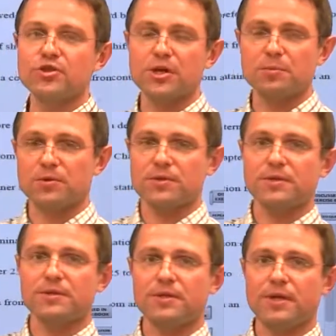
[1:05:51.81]
chapter
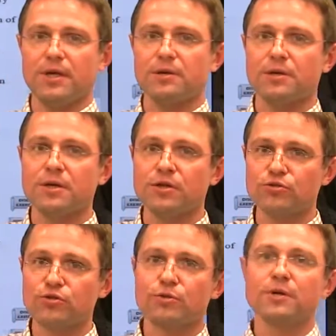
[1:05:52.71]
68.
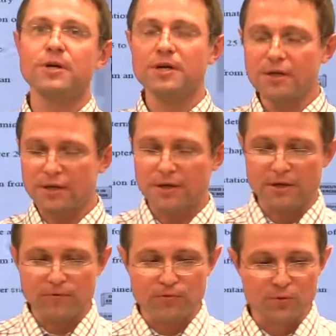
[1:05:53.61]
So
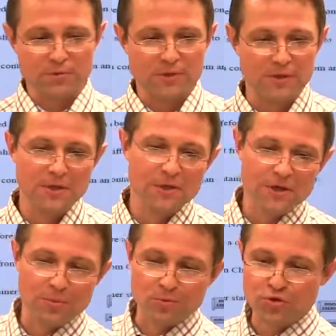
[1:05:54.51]
from the
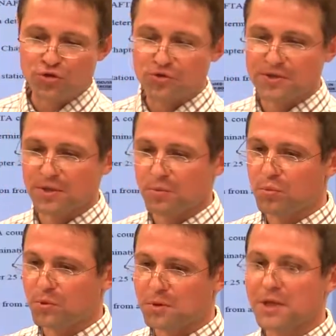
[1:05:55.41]
commercial
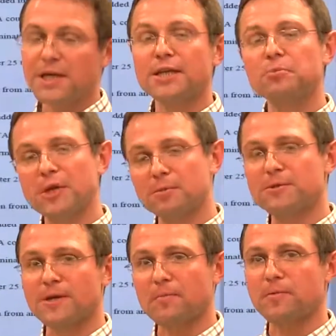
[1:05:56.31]
standpoint, it may be
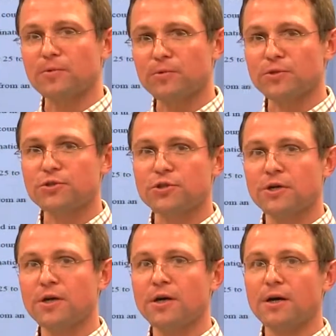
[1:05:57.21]
something which
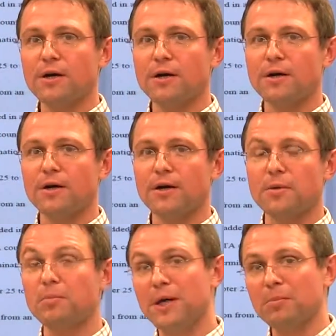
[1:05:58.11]

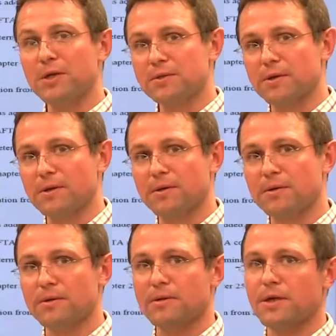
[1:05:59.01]
may matter,
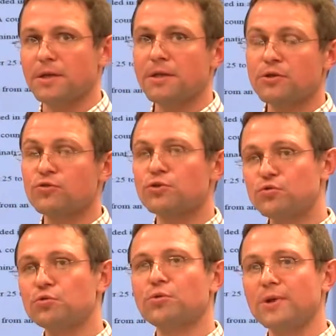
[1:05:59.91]
right? So it's
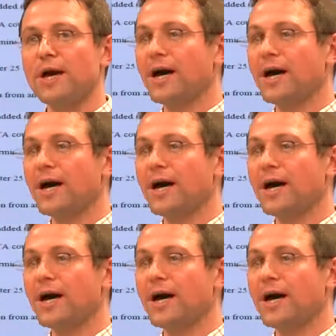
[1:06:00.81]
not only